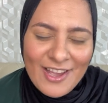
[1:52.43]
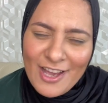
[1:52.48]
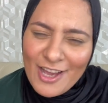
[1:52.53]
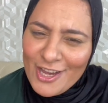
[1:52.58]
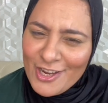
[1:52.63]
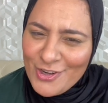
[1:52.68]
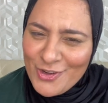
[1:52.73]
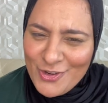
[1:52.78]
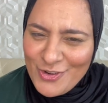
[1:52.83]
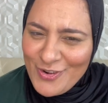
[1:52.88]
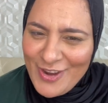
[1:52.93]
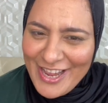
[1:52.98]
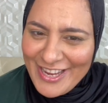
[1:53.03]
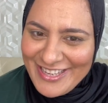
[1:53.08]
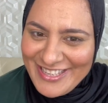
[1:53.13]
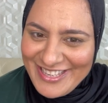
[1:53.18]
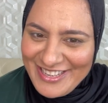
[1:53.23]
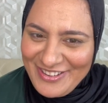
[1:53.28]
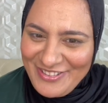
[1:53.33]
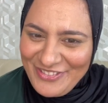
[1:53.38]

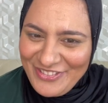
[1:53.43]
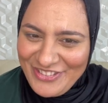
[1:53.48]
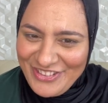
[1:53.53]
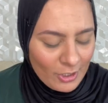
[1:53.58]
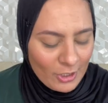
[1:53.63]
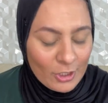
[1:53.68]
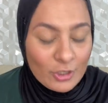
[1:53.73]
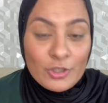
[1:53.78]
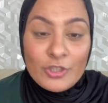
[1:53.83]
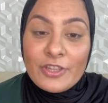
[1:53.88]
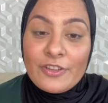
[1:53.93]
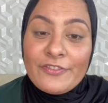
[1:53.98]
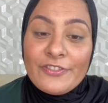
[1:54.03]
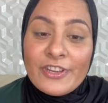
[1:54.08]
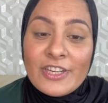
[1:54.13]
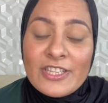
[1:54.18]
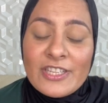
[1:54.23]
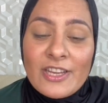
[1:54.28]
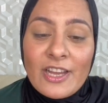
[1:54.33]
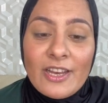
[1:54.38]
attractive. So the
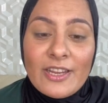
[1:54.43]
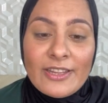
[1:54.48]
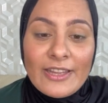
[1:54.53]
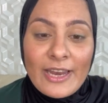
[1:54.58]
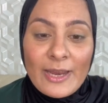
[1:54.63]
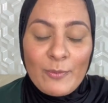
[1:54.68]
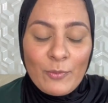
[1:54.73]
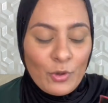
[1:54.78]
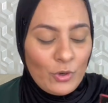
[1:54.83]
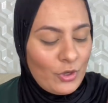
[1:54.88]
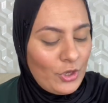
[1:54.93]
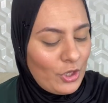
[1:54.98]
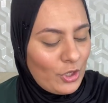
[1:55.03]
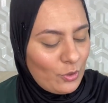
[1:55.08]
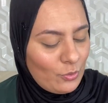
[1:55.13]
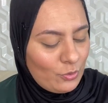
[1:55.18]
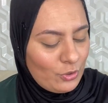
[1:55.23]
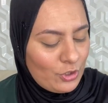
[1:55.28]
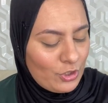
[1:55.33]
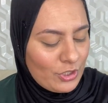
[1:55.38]
first color that I'm going to
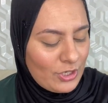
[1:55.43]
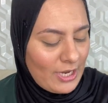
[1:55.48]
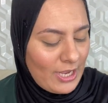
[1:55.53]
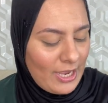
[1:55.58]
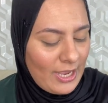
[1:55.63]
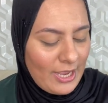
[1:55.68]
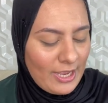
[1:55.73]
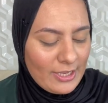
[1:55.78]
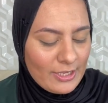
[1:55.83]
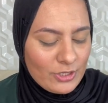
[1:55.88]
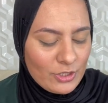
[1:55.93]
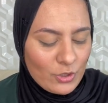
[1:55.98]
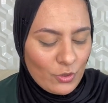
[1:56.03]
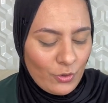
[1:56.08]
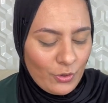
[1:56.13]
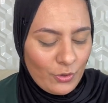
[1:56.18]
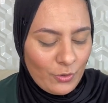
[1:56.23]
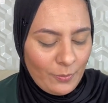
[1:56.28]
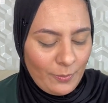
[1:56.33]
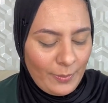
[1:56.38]
use today is
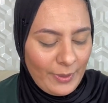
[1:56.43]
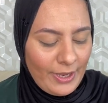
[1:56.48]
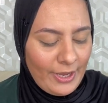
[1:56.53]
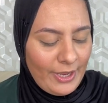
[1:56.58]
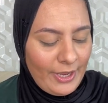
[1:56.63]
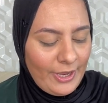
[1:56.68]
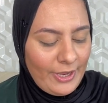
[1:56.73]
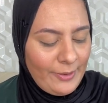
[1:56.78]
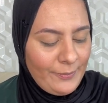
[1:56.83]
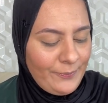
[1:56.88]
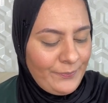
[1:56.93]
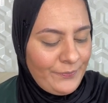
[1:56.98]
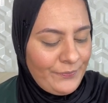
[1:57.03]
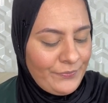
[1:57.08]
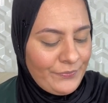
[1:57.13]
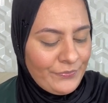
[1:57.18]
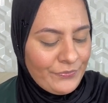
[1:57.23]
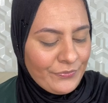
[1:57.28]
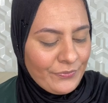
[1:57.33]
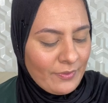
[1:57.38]
going to be
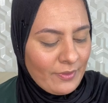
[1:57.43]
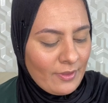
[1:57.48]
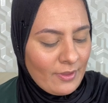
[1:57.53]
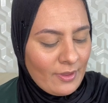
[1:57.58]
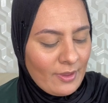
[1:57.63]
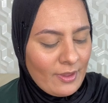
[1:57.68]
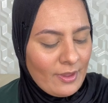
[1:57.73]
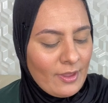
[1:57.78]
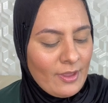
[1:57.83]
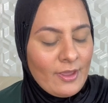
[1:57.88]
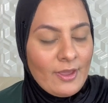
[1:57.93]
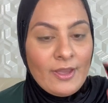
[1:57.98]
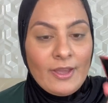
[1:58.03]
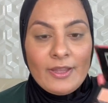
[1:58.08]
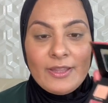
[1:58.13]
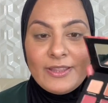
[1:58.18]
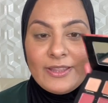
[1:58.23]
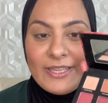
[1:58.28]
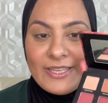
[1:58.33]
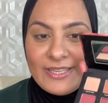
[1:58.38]

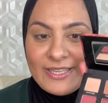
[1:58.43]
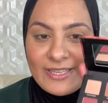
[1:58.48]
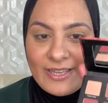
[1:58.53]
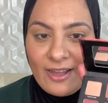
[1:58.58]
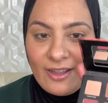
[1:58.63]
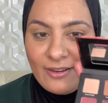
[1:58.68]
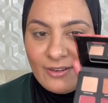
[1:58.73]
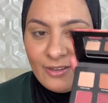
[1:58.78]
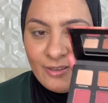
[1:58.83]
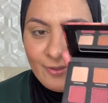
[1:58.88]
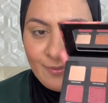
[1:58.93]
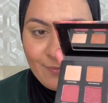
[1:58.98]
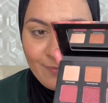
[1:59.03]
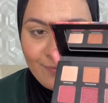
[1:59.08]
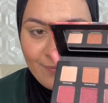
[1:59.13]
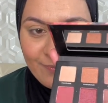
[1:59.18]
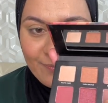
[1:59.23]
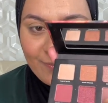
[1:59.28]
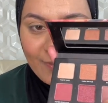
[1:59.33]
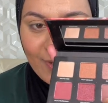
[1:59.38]
this color.
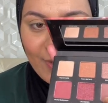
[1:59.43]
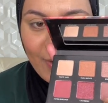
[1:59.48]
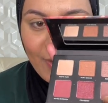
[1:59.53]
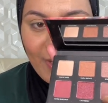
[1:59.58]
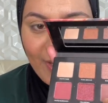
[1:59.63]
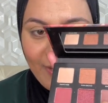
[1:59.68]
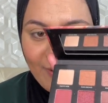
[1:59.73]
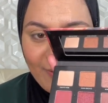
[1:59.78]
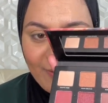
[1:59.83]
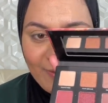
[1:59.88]
Okay.